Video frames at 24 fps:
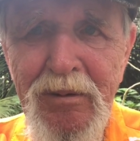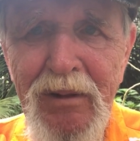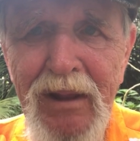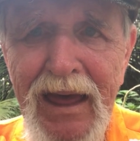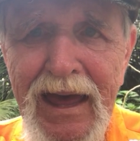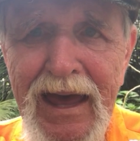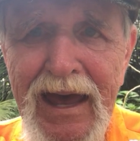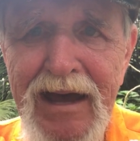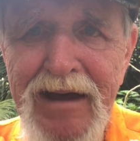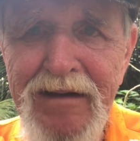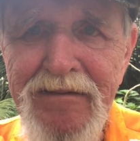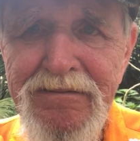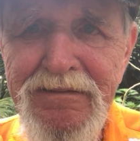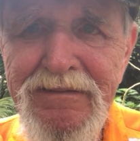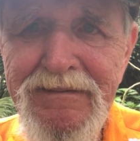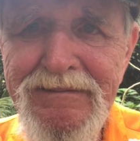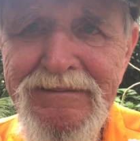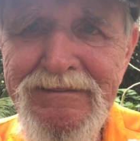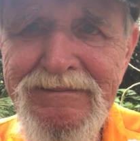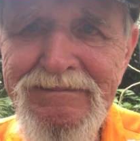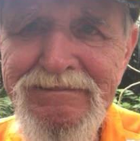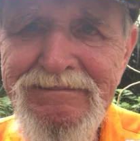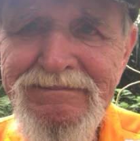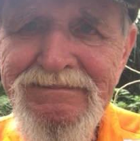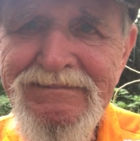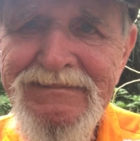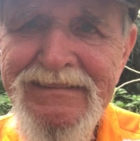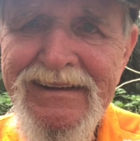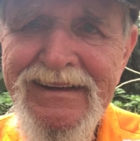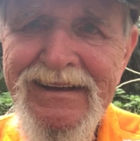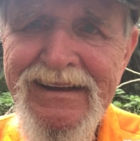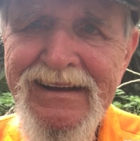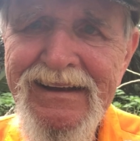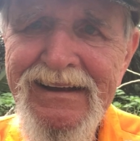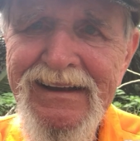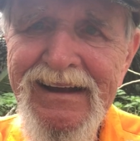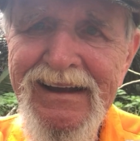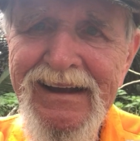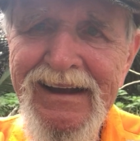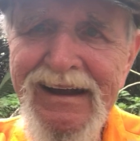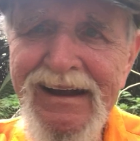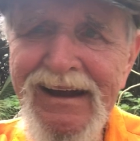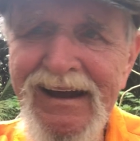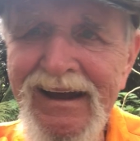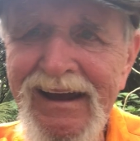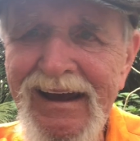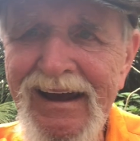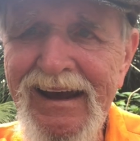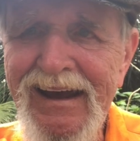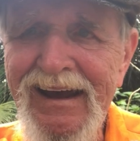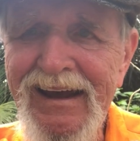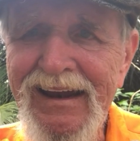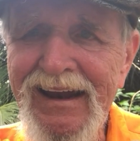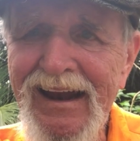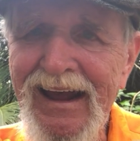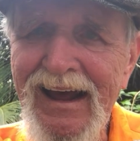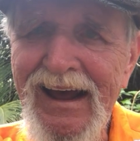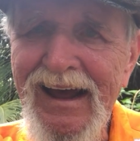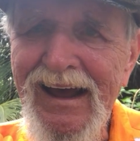laugh. And